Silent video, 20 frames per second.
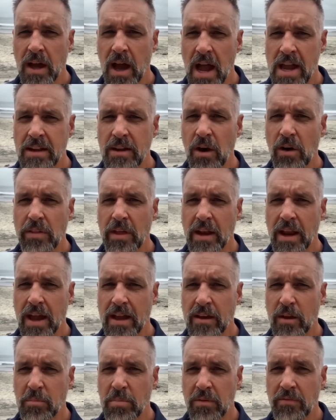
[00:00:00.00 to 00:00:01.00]
I know that I
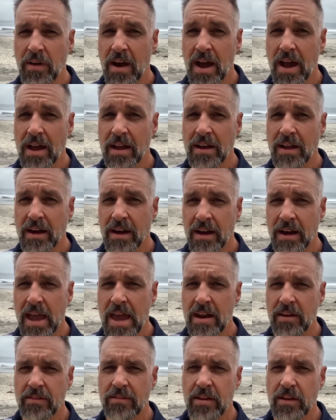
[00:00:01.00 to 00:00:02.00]
could provide uh,
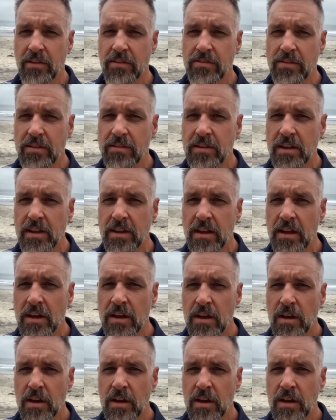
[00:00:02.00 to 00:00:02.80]
N-acetylcysteine,